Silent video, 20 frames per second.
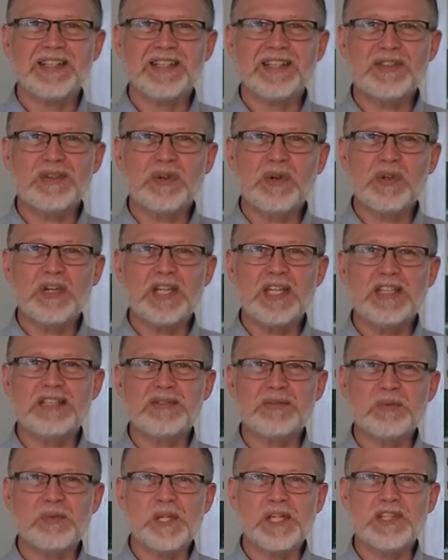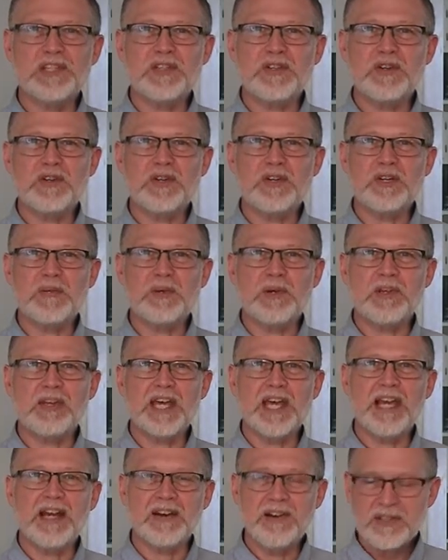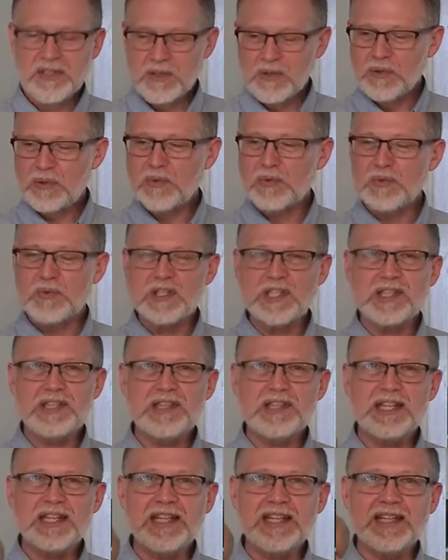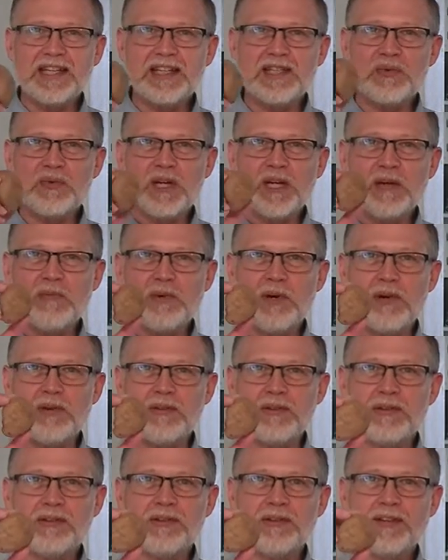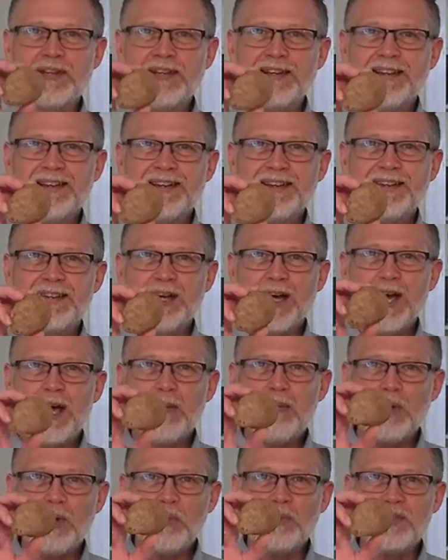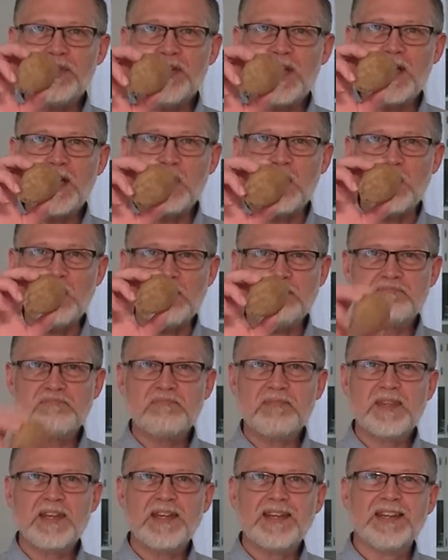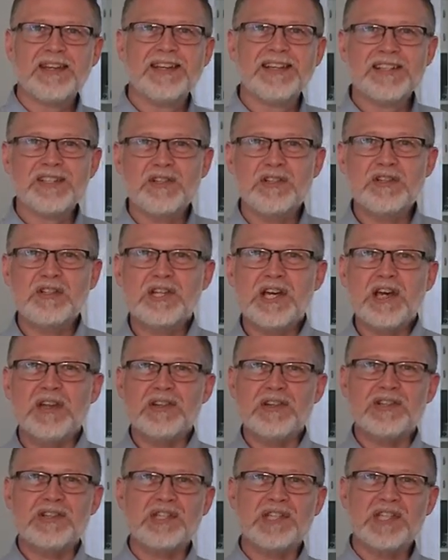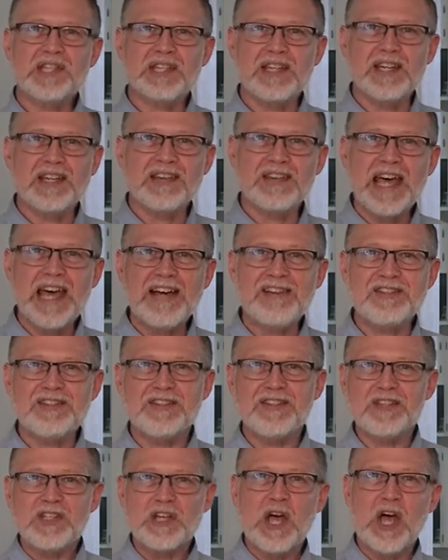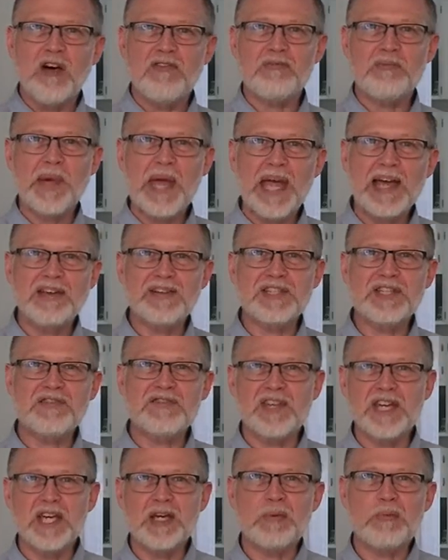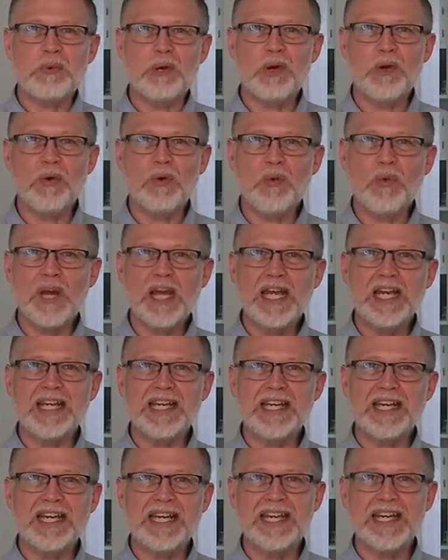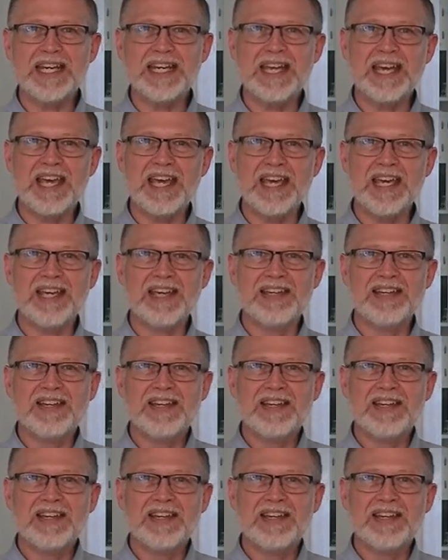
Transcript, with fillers: so no need to be concerned about that. I also was thinking this week about the humble potato. Turns out there's uh, thousands of pounds of them waiting in a